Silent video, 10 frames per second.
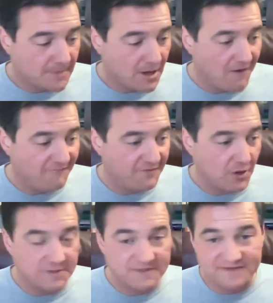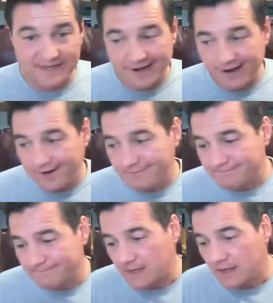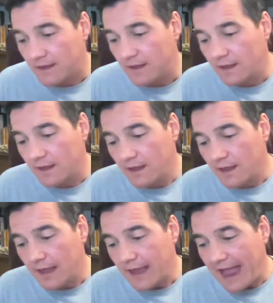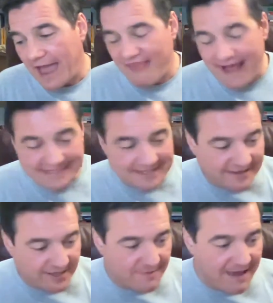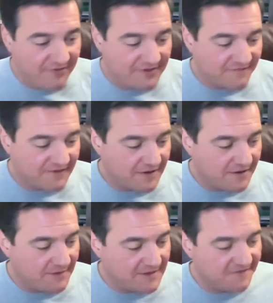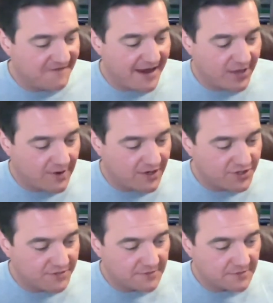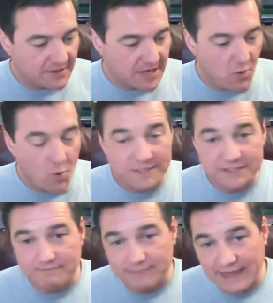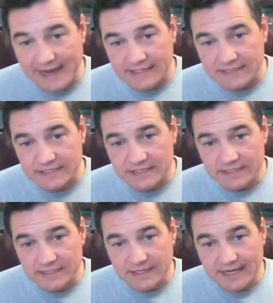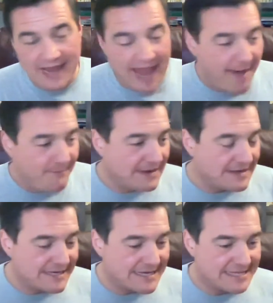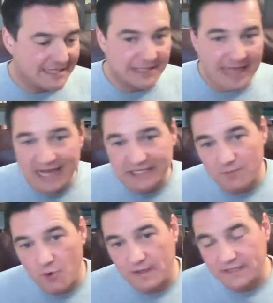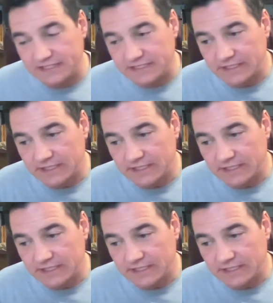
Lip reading: up the coast of Saigon. And that's the thing about the Vietnamese evacuation. It wasn't planned. It happened in the last moments